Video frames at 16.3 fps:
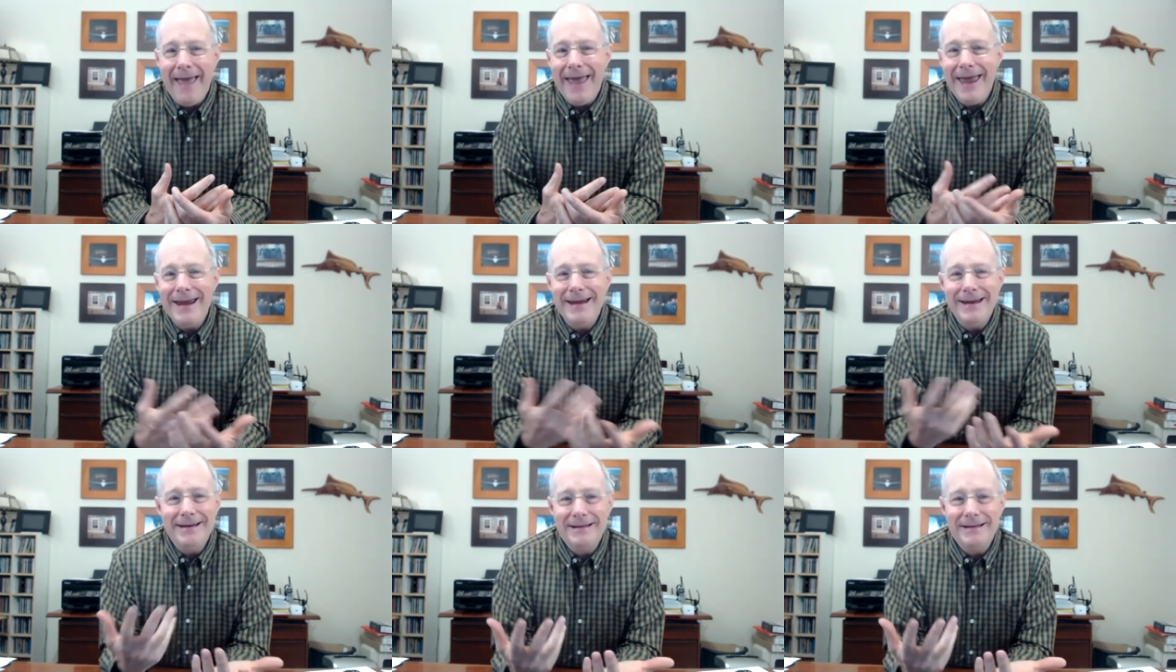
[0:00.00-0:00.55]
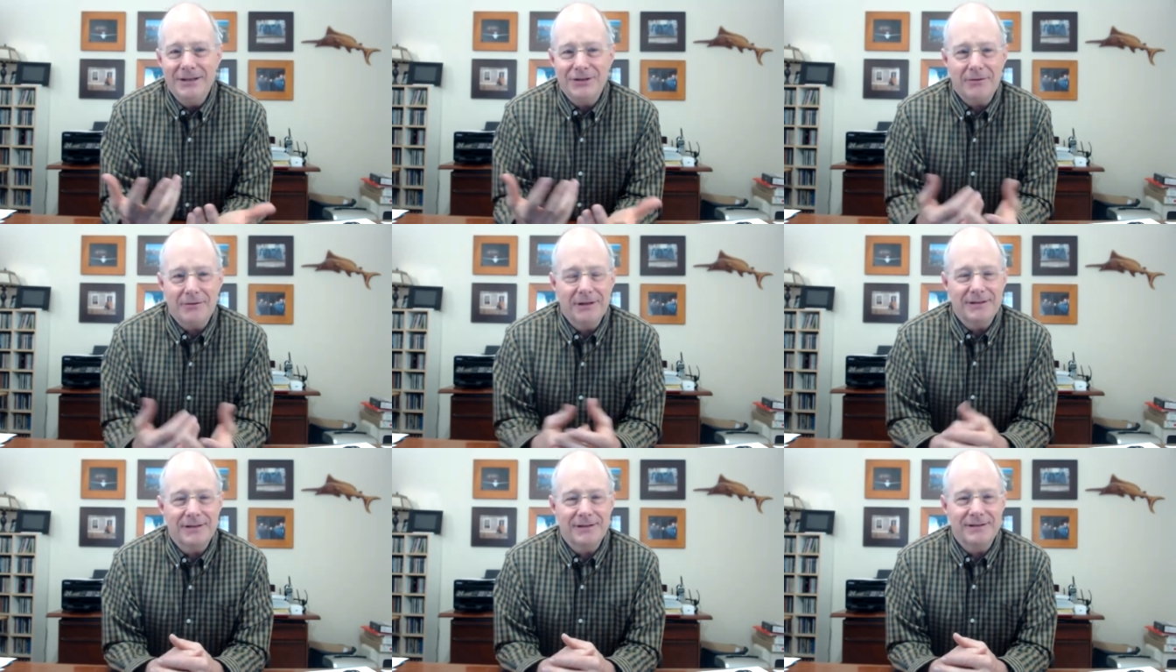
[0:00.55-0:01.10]
80
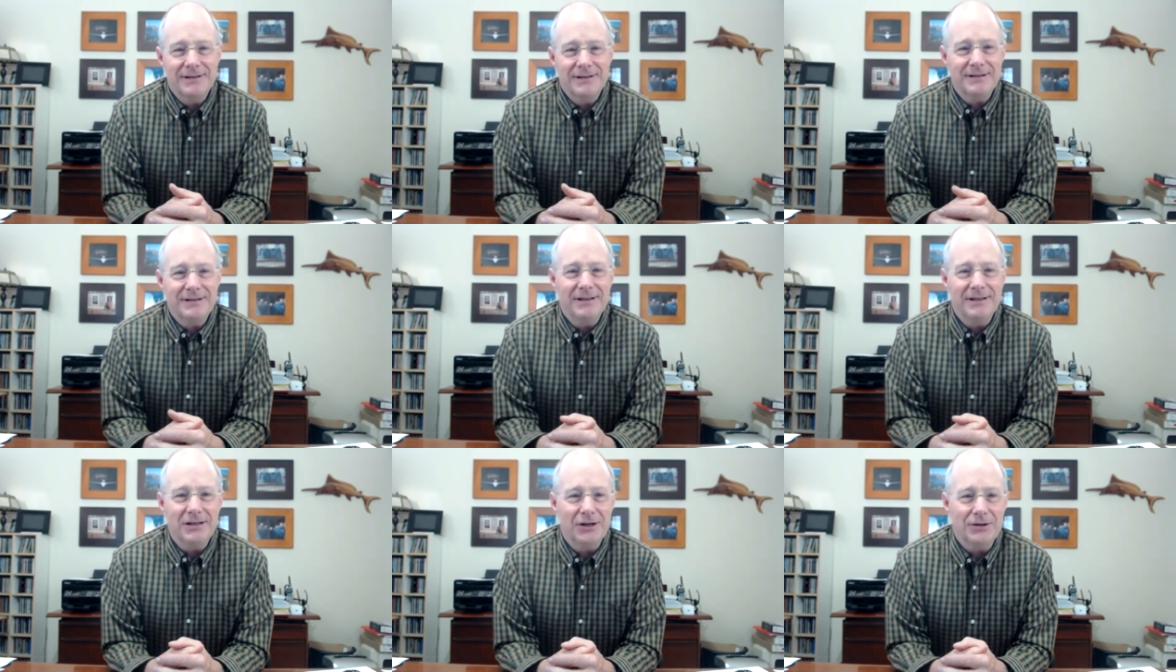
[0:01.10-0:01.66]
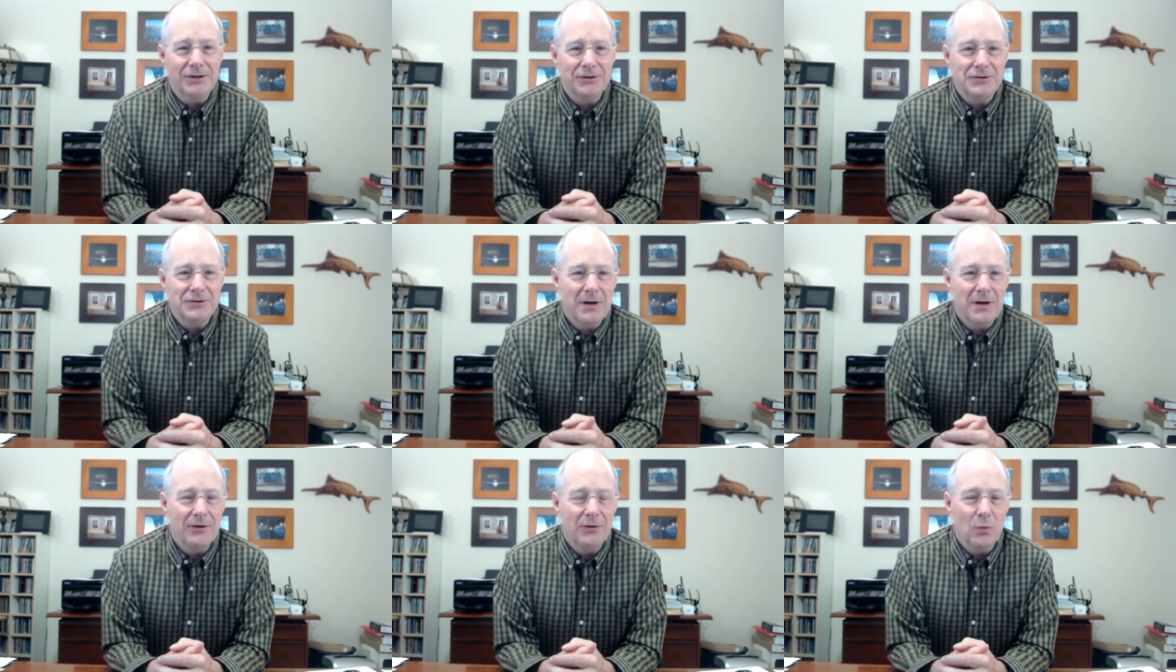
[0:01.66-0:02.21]
districts and 60 countries
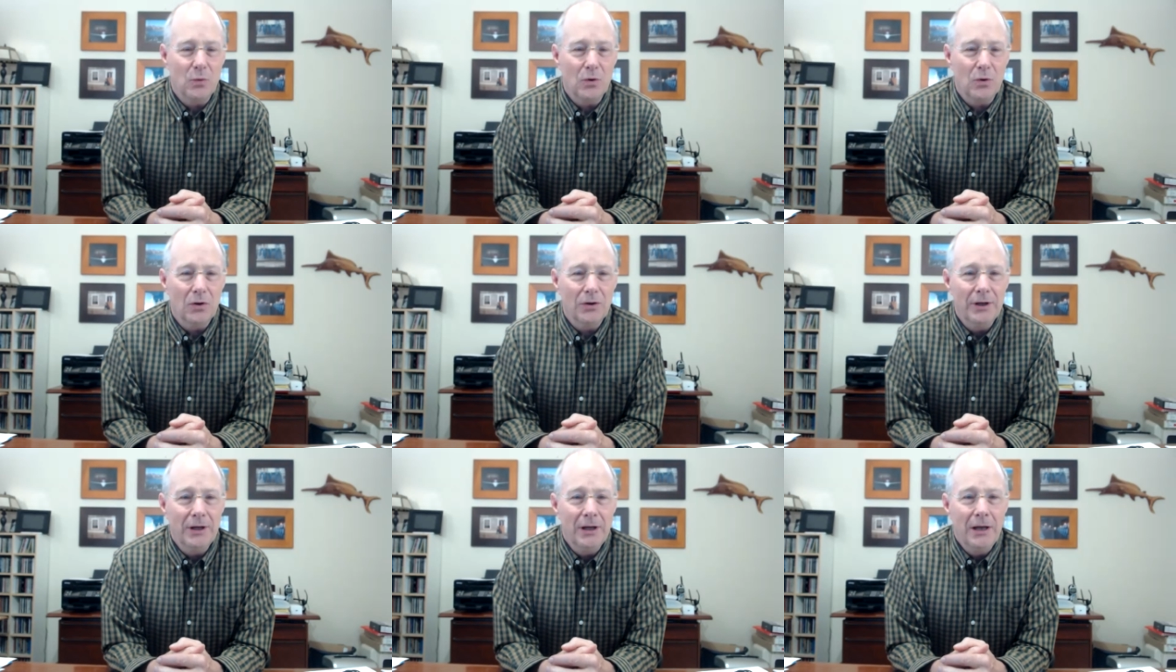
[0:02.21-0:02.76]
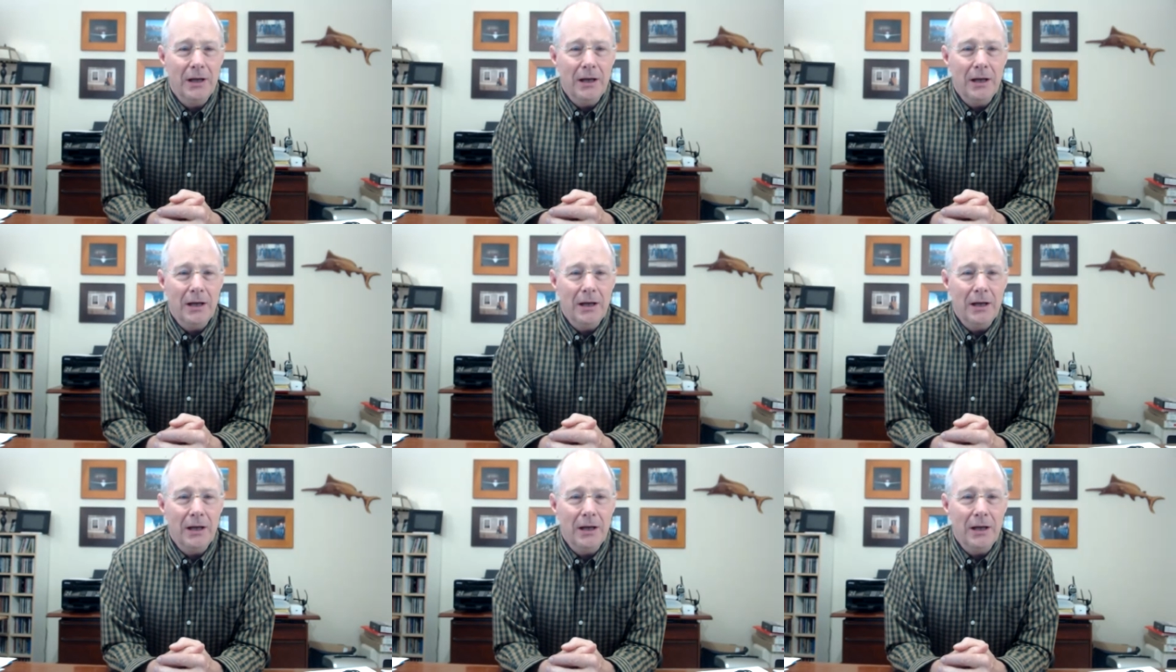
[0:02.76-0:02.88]
around the world.